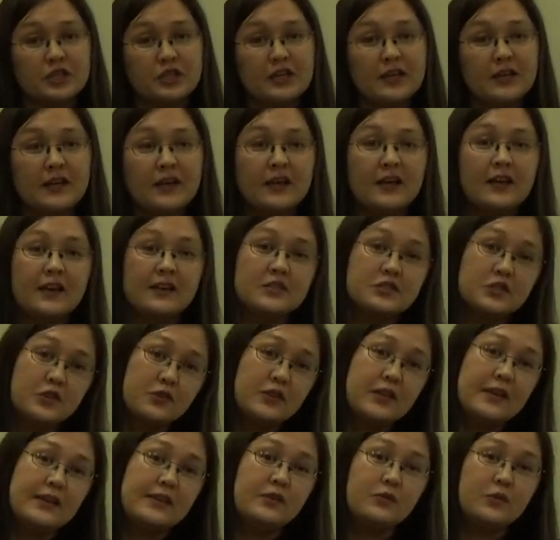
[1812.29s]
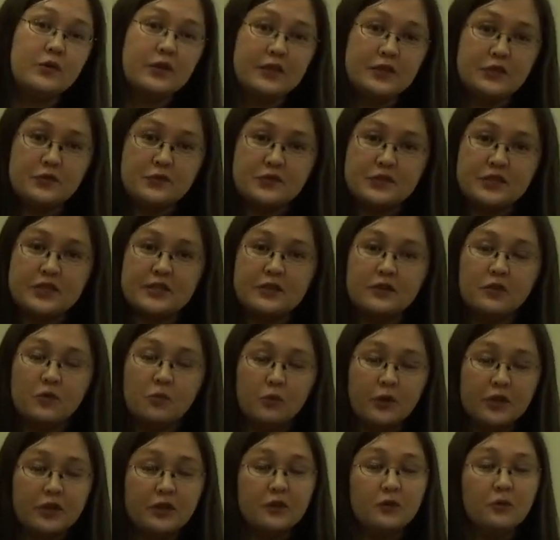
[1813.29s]
so that you can use it when you
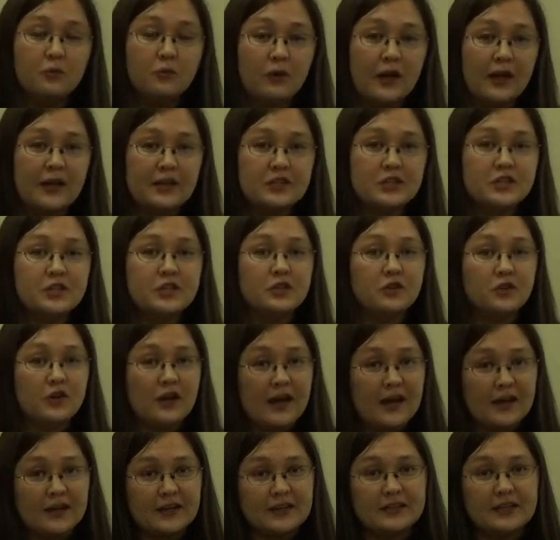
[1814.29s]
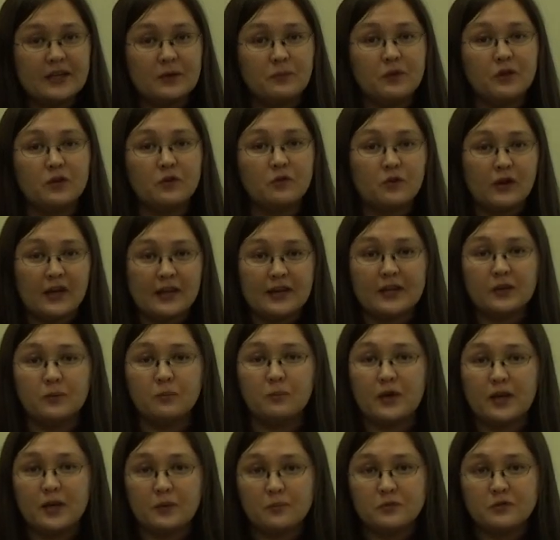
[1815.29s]
write your academic writing
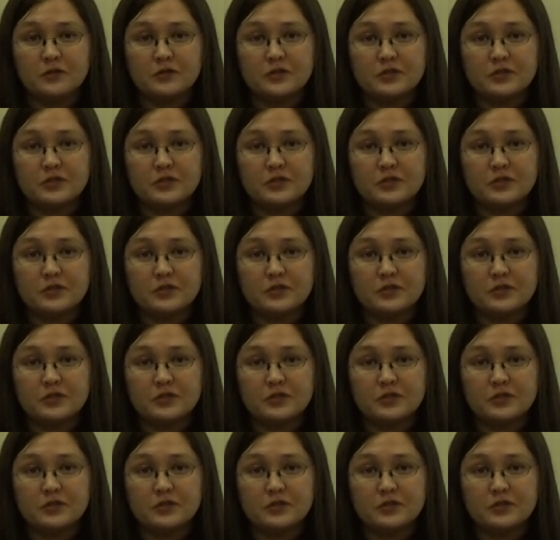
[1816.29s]
papers.